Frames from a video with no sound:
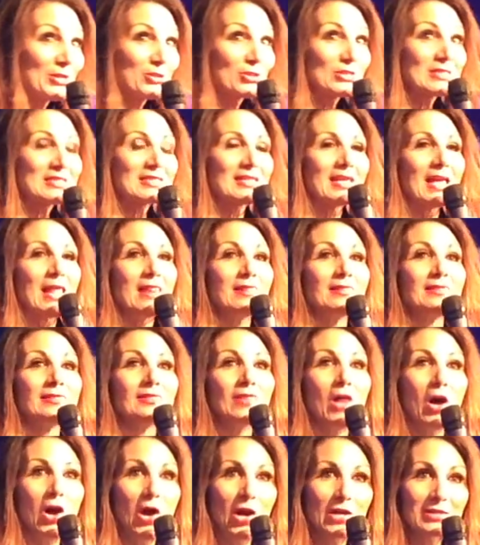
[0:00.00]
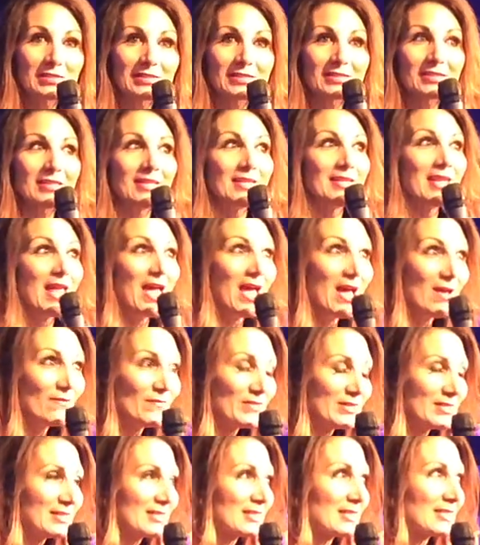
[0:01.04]
We just get lost in
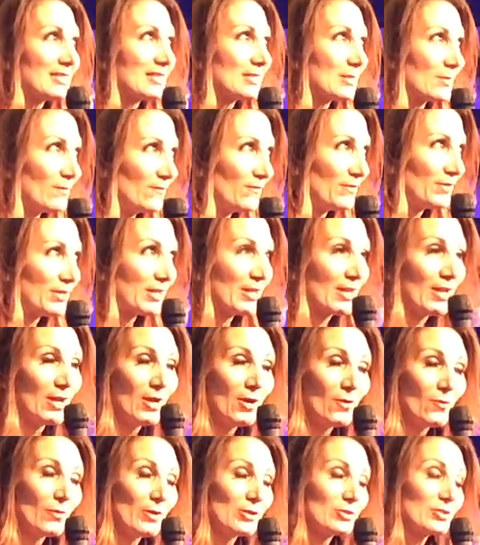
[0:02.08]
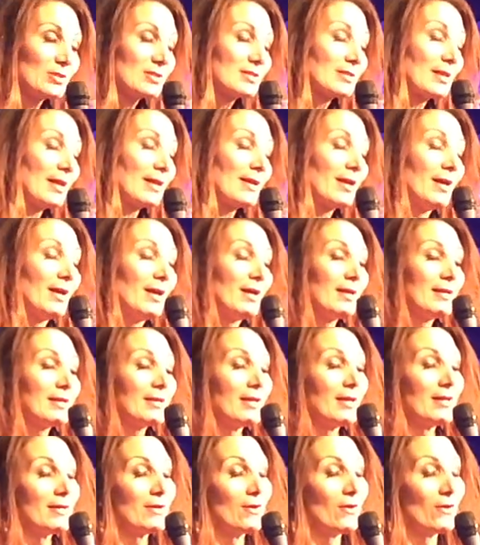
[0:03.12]
heaven's symphony. We're just like,
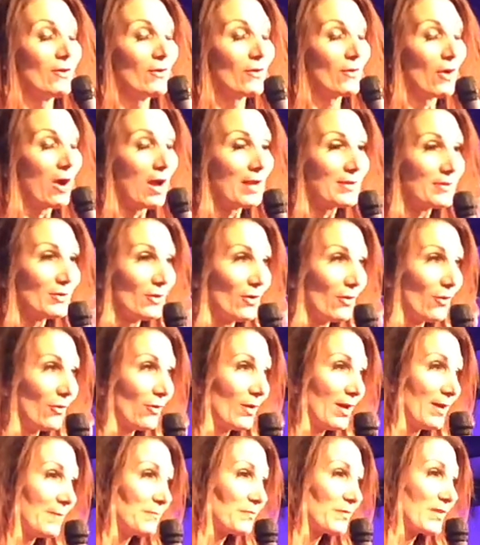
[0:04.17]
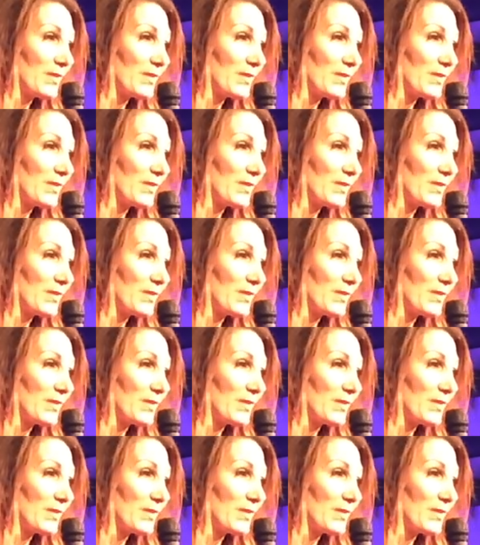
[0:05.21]
you know,